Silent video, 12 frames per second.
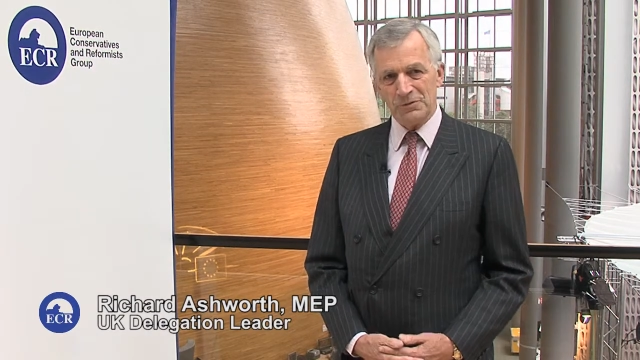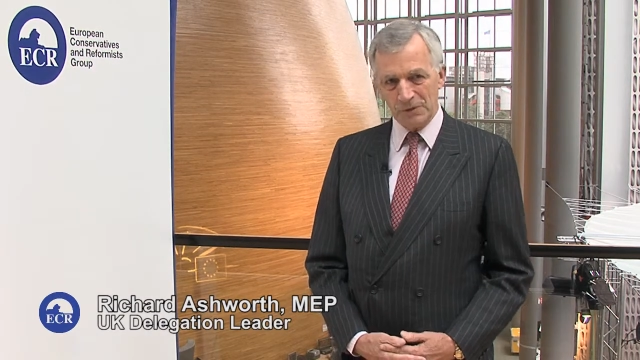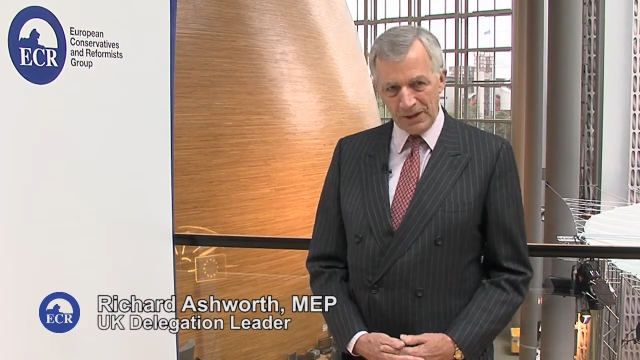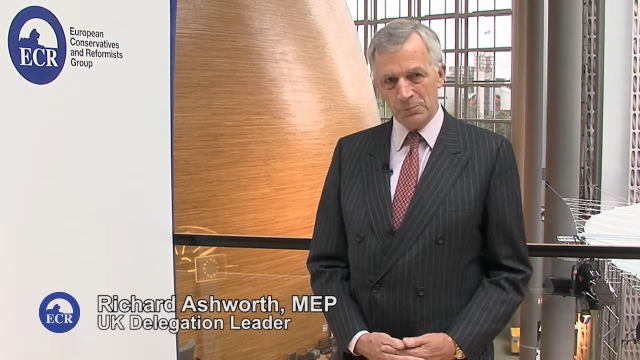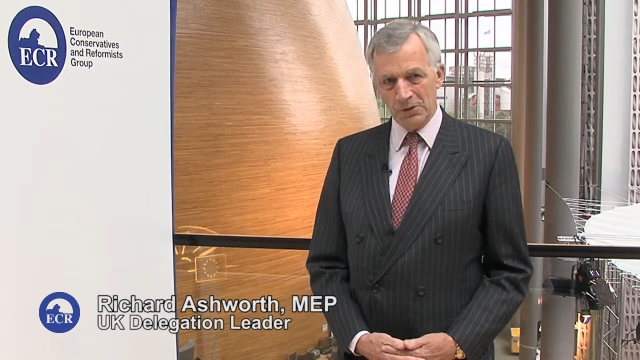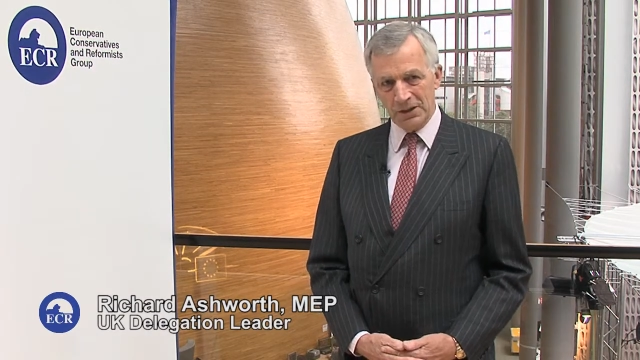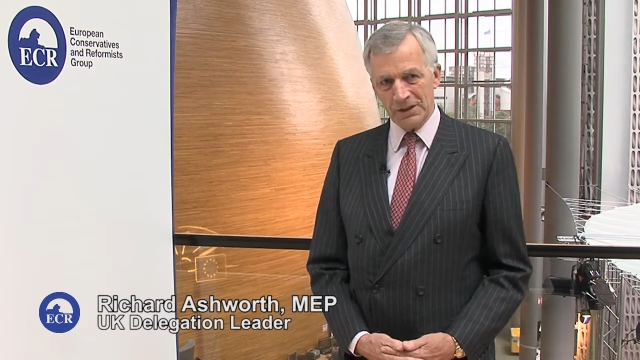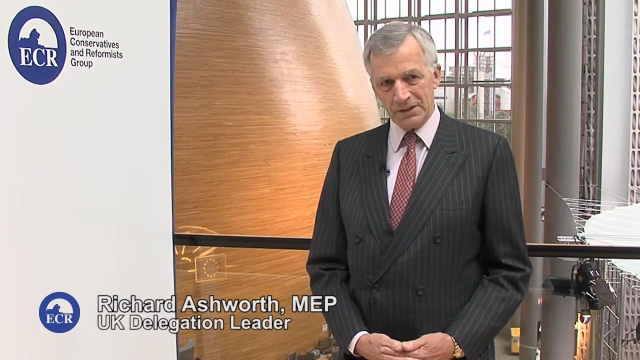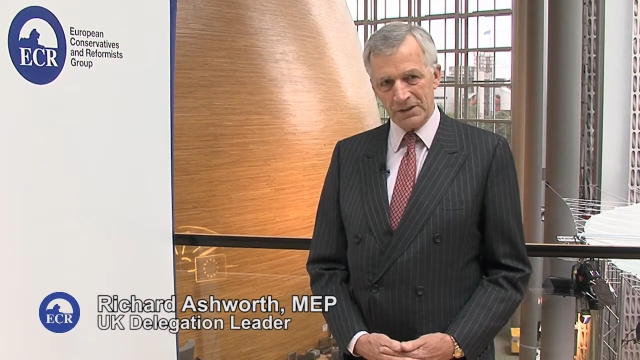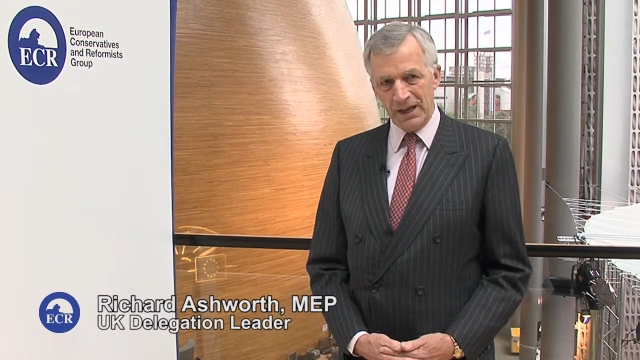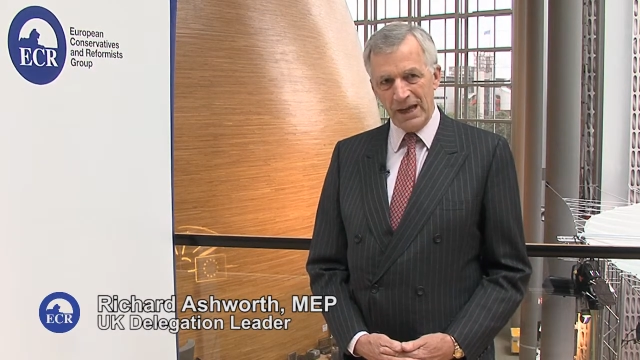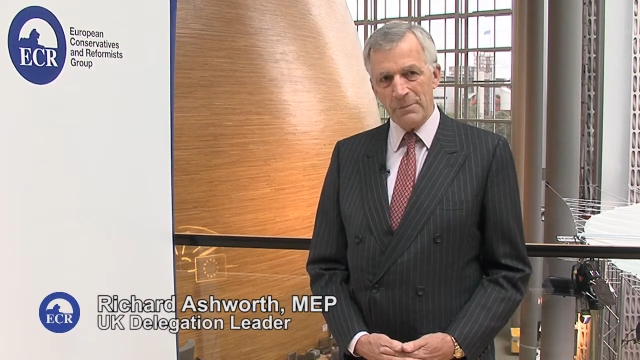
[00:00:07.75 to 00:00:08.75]

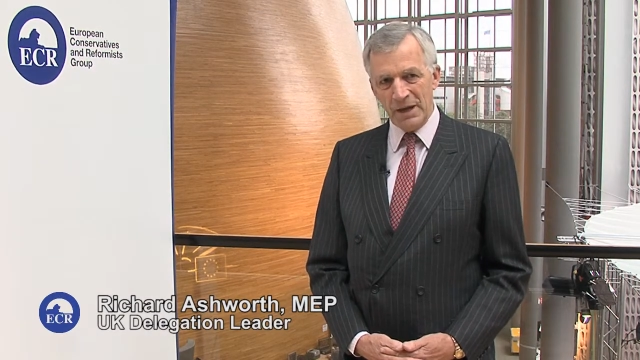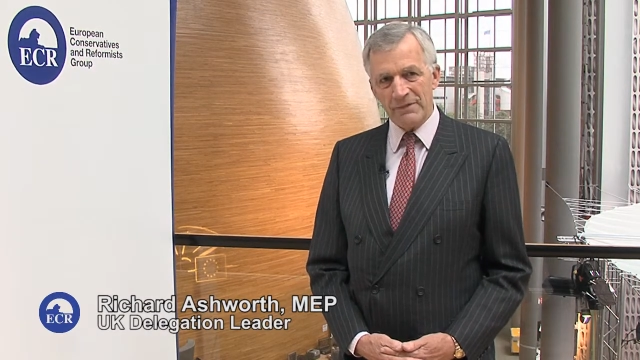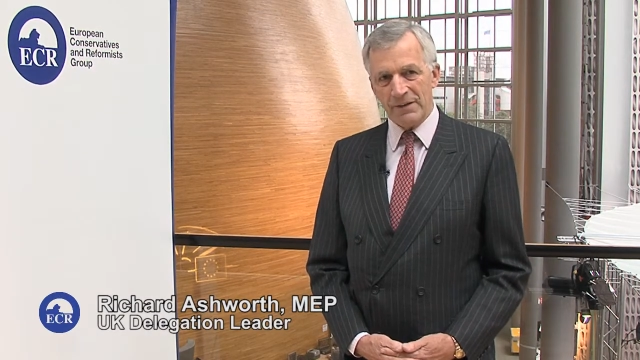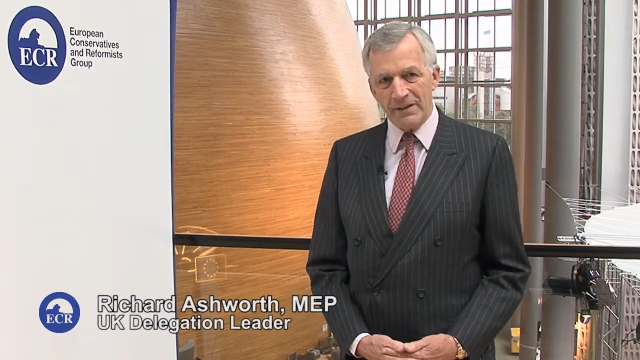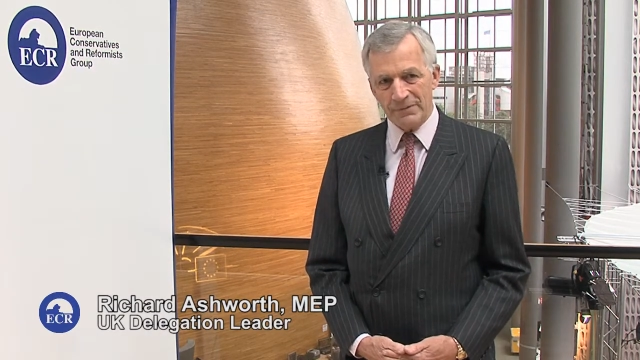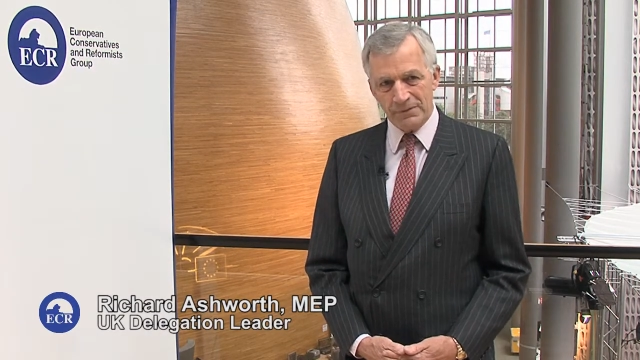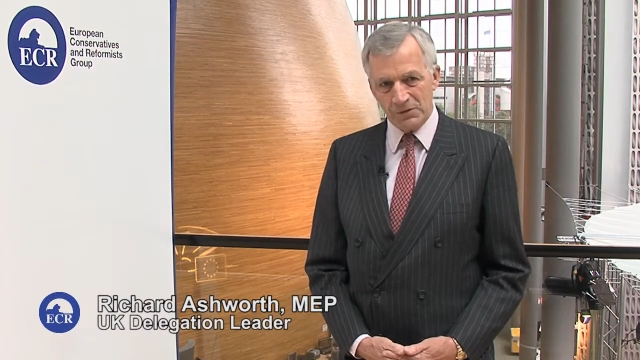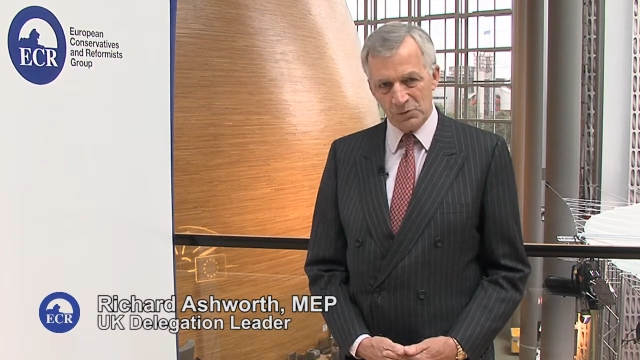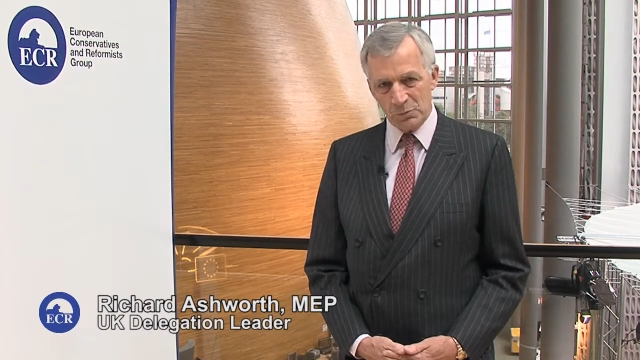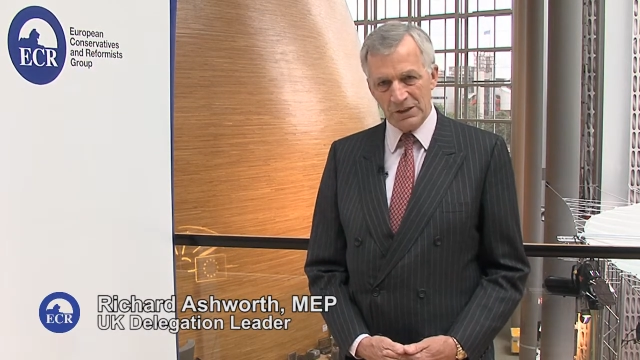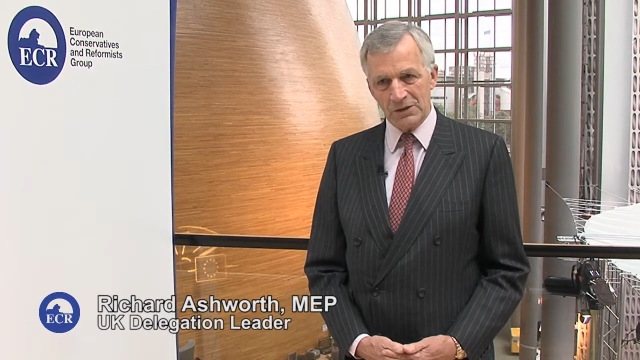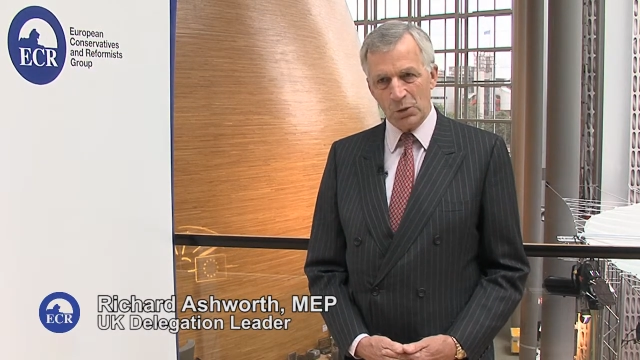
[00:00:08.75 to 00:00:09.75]
Framework, MFF
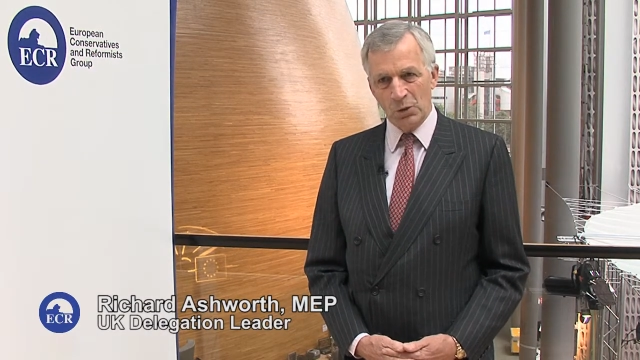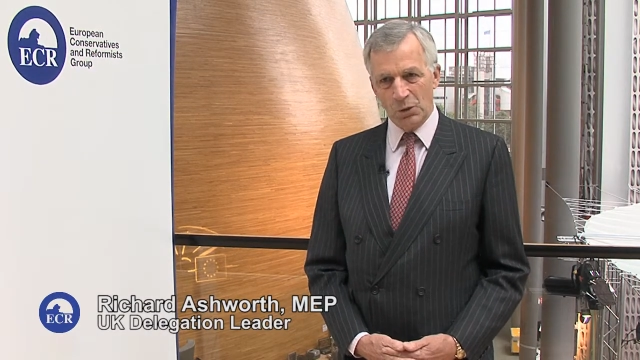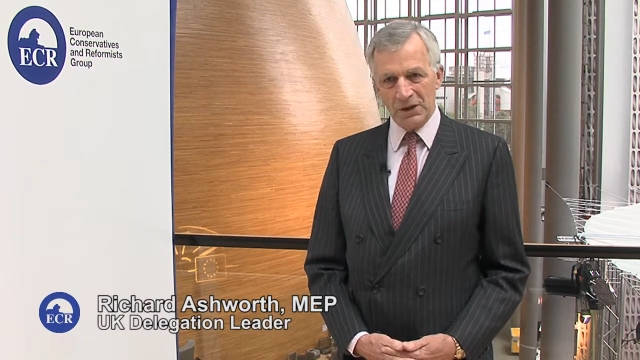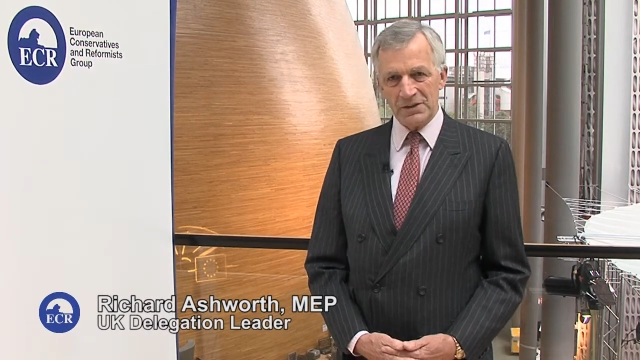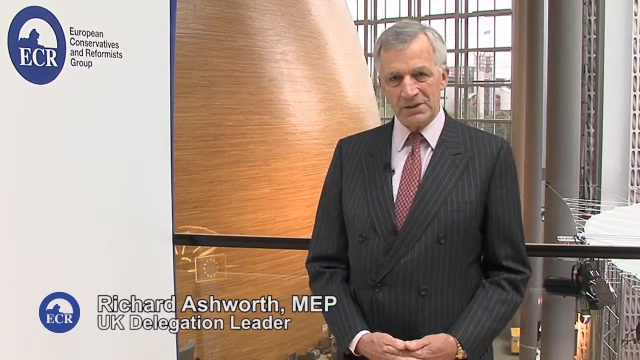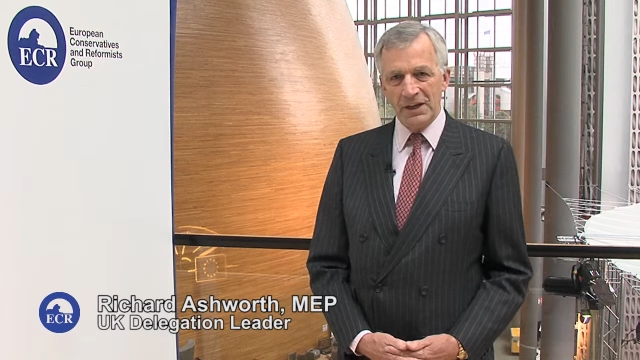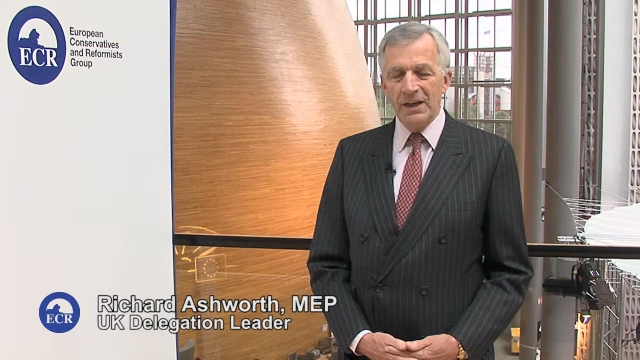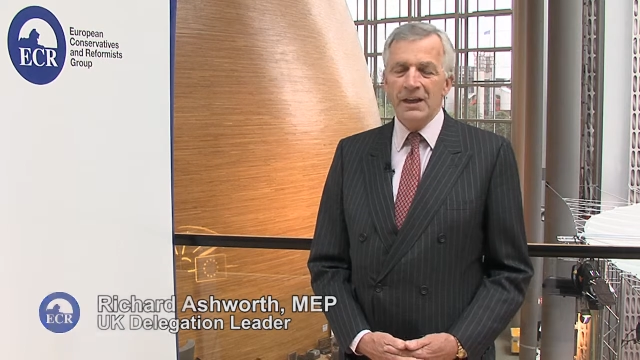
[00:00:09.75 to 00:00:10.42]
as we call it,